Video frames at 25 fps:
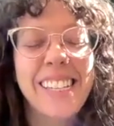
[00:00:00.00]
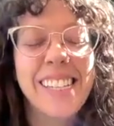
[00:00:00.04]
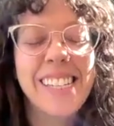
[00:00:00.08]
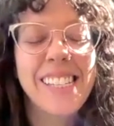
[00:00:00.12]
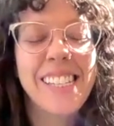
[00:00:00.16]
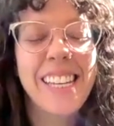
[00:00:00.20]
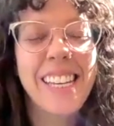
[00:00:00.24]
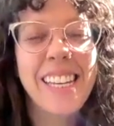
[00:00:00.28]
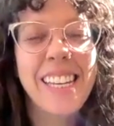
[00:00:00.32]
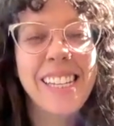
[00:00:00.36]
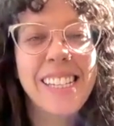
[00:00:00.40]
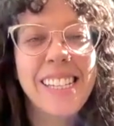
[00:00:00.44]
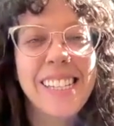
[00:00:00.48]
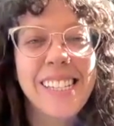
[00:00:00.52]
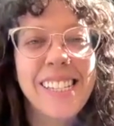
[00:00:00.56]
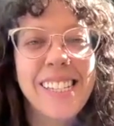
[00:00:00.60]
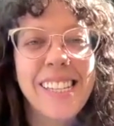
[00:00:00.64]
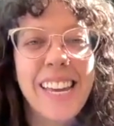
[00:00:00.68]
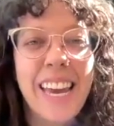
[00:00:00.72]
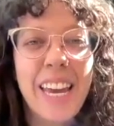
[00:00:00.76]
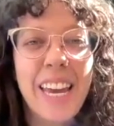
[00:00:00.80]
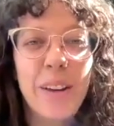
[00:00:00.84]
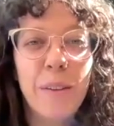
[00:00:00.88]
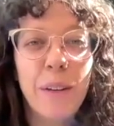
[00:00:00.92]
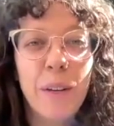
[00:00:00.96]
This is
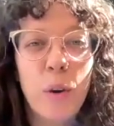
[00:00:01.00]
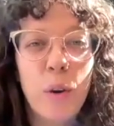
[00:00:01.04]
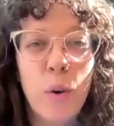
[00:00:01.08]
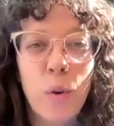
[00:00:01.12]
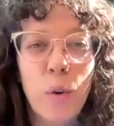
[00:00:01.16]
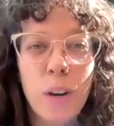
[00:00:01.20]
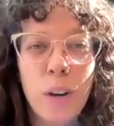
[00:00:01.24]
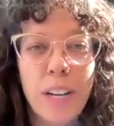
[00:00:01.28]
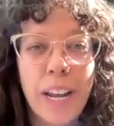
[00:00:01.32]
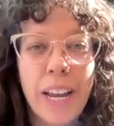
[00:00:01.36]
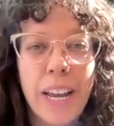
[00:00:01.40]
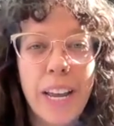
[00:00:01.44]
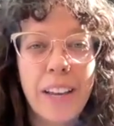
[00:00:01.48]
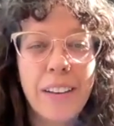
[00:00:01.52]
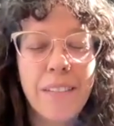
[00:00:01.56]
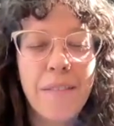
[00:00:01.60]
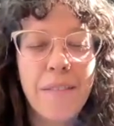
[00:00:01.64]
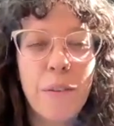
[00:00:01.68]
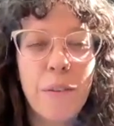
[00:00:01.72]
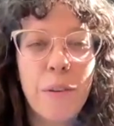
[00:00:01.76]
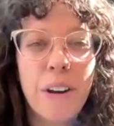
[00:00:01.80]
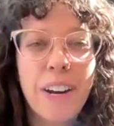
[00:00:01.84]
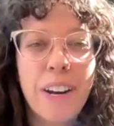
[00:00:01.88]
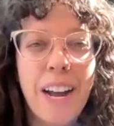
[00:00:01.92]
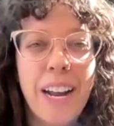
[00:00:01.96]
a recording
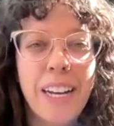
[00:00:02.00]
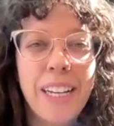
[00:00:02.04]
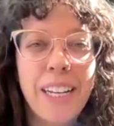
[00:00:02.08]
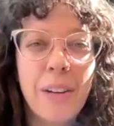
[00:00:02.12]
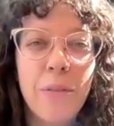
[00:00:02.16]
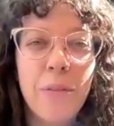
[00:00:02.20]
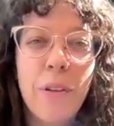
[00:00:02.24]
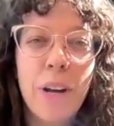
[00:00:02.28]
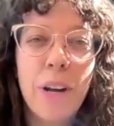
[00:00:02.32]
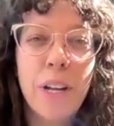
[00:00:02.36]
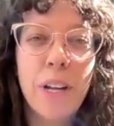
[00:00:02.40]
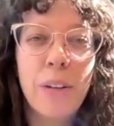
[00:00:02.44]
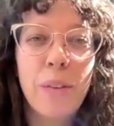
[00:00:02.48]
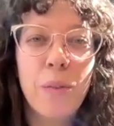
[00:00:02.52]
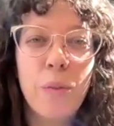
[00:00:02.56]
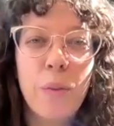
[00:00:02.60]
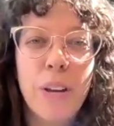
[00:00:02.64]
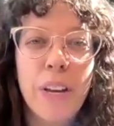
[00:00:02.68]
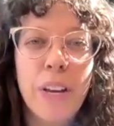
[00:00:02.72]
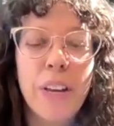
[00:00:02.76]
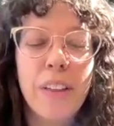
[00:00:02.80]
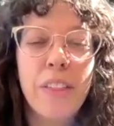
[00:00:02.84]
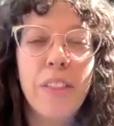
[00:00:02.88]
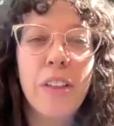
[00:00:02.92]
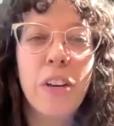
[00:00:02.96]
for anyone
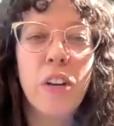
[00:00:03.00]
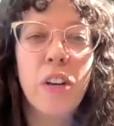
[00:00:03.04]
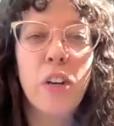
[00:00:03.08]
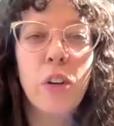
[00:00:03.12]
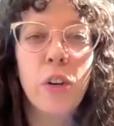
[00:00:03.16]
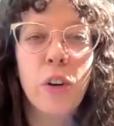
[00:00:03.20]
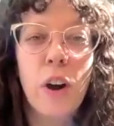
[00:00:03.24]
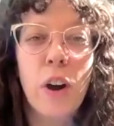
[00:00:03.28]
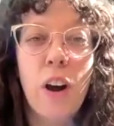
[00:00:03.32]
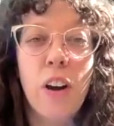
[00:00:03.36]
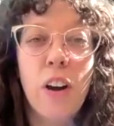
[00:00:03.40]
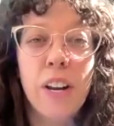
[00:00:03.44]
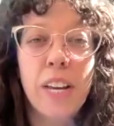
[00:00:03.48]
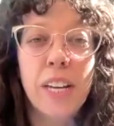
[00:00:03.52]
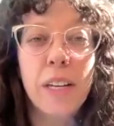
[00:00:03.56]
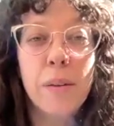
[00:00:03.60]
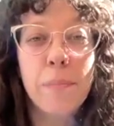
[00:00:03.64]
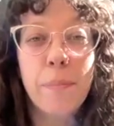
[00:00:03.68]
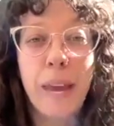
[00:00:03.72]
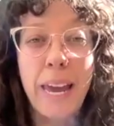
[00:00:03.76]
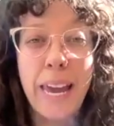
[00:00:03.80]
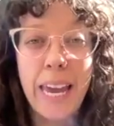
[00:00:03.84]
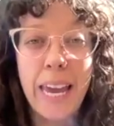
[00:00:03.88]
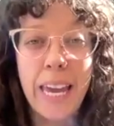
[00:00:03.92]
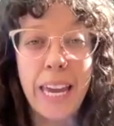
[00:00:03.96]
with chronic
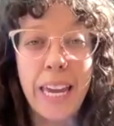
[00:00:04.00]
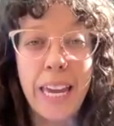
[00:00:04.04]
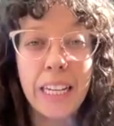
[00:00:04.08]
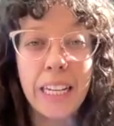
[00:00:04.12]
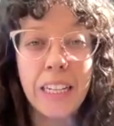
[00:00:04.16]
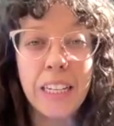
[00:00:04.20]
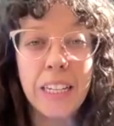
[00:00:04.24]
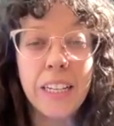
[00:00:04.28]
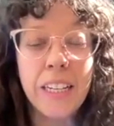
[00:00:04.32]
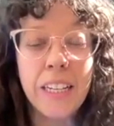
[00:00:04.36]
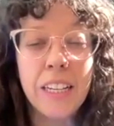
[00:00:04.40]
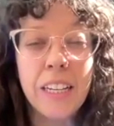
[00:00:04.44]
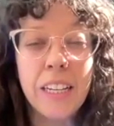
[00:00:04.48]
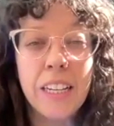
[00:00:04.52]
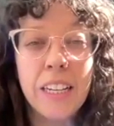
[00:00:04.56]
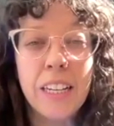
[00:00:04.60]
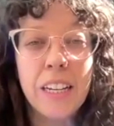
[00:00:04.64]
pain,